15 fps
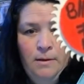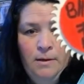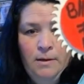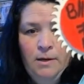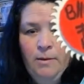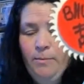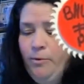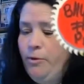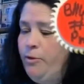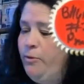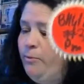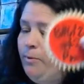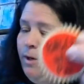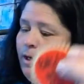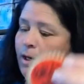number
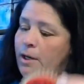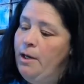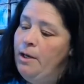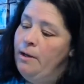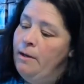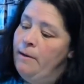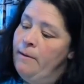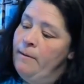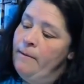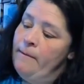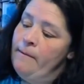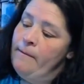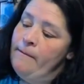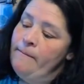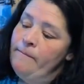3,
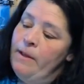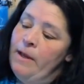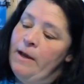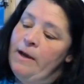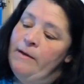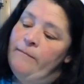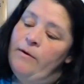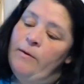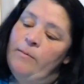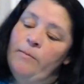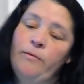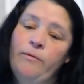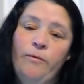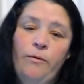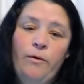we have number
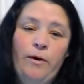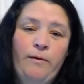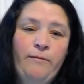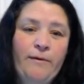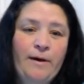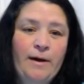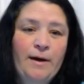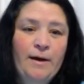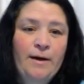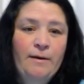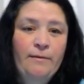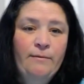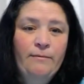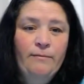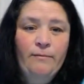
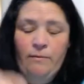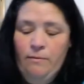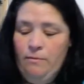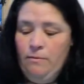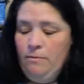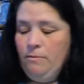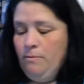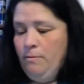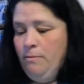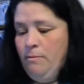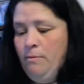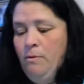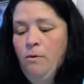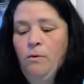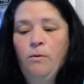45,
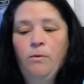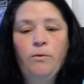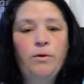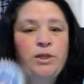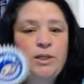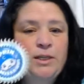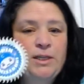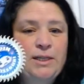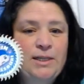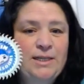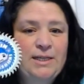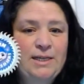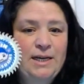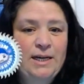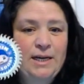which is the
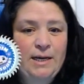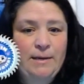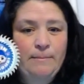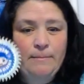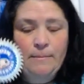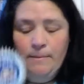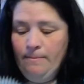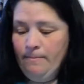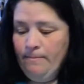same